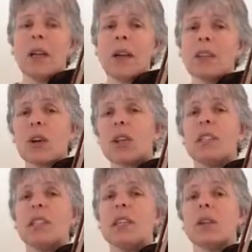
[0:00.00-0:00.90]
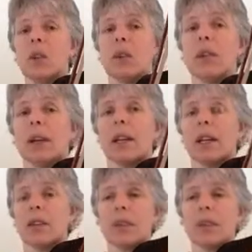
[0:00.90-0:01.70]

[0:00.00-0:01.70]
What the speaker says: That's all a D chord right now.